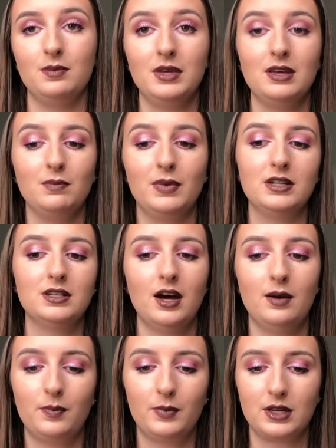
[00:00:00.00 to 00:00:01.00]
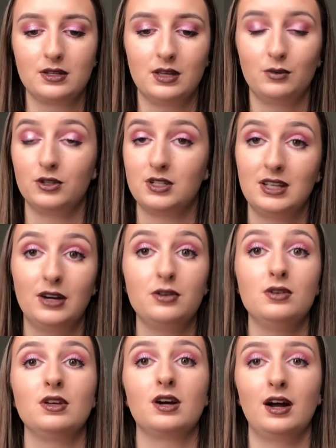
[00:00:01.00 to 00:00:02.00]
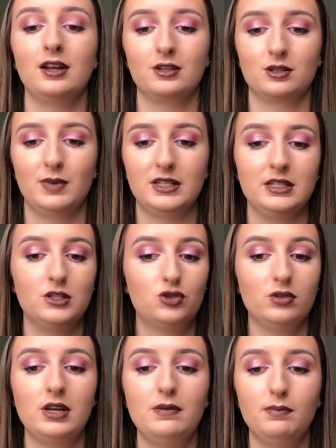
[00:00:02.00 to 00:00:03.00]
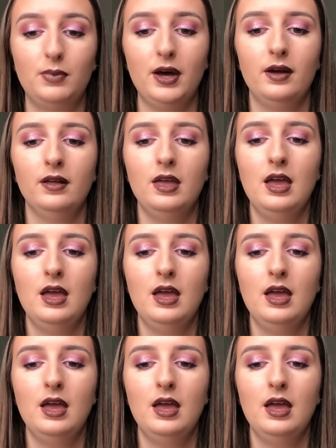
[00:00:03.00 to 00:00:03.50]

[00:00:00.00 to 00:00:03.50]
being bigged up because they want to sell you the Kylie Cosmetics dream, but